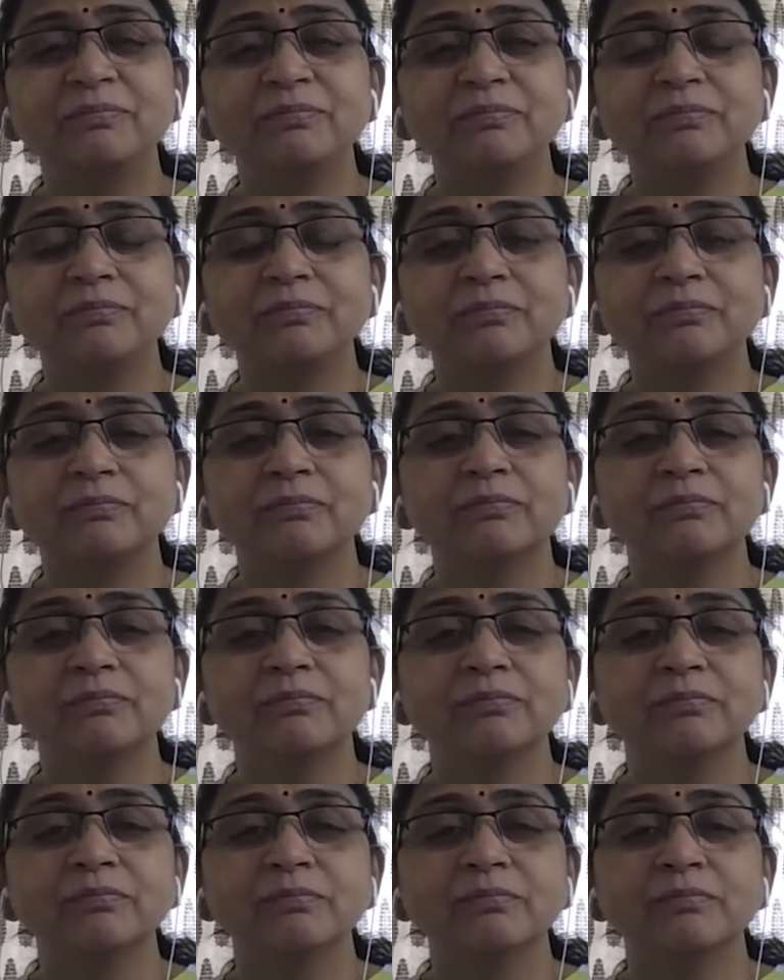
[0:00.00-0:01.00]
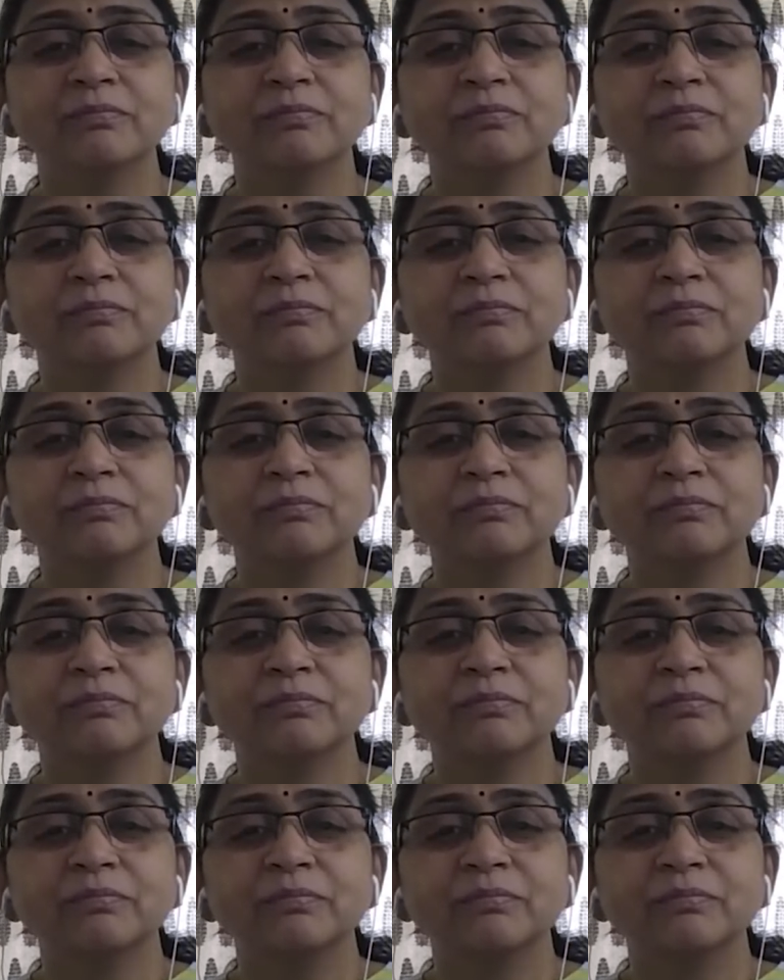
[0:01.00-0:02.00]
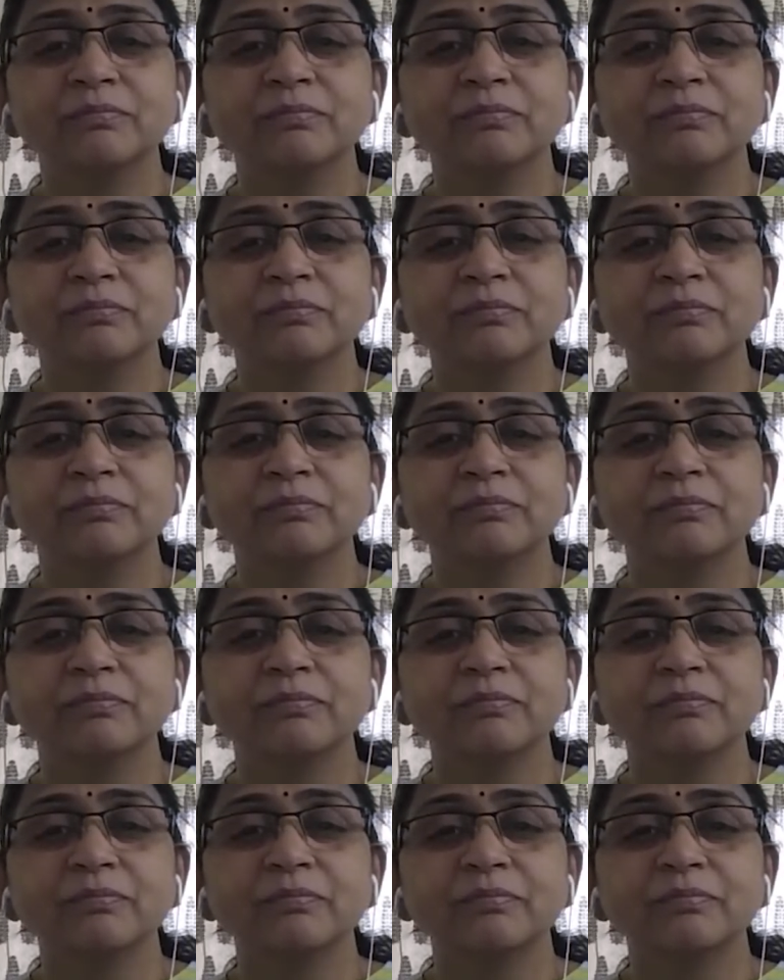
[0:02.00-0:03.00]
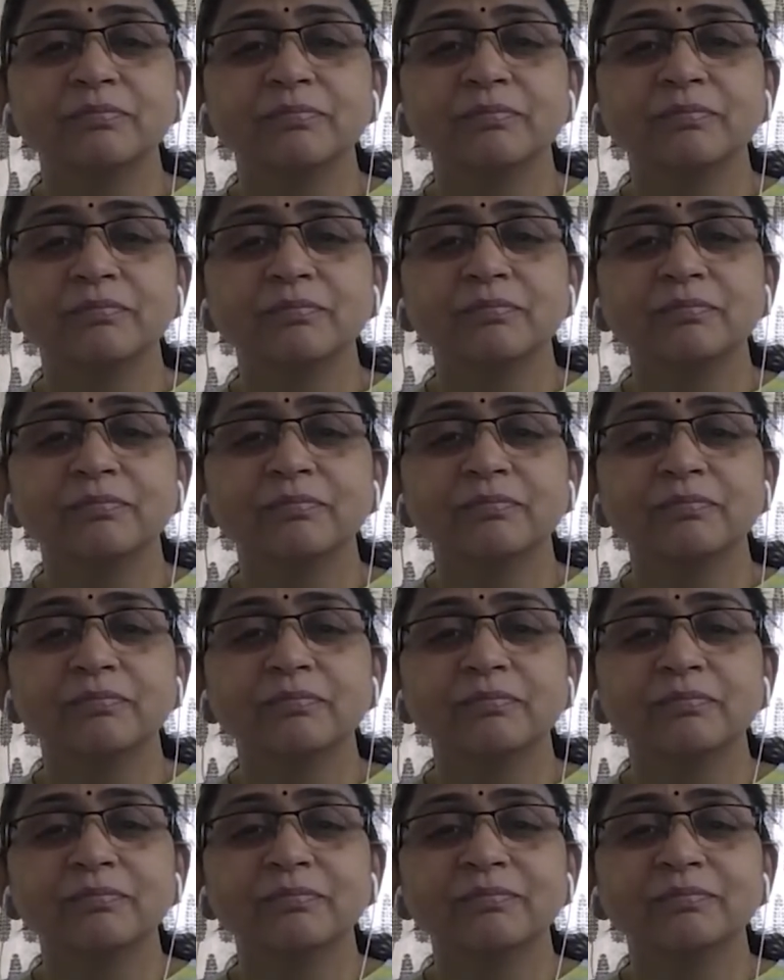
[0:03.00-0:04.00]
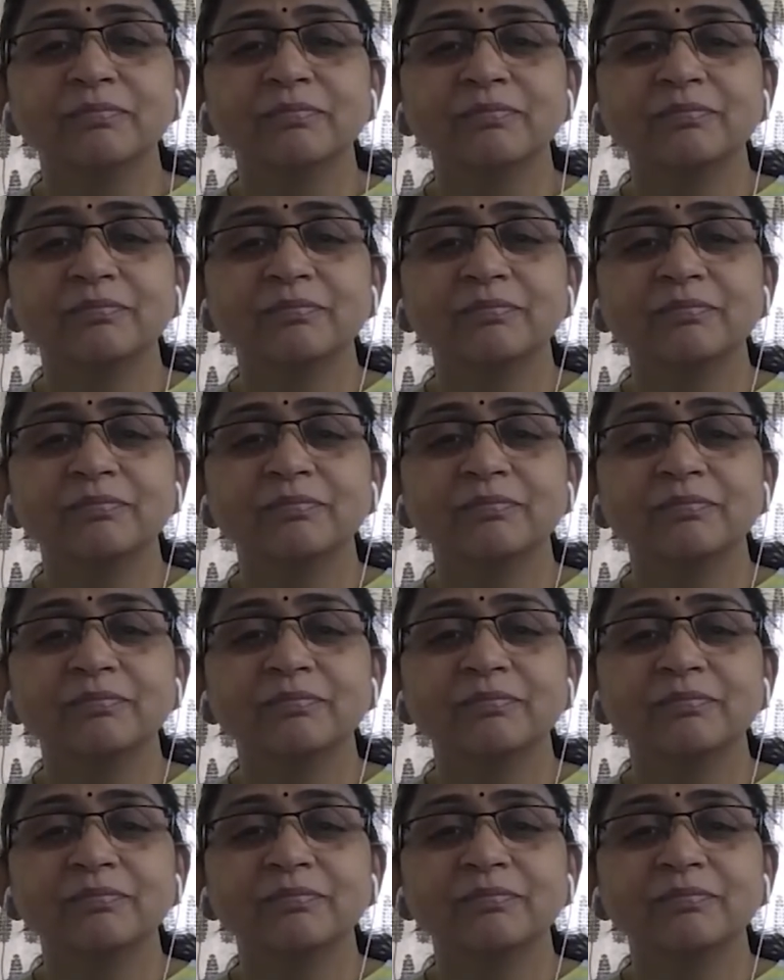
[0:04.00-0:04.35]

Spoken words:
The person shown says nothing.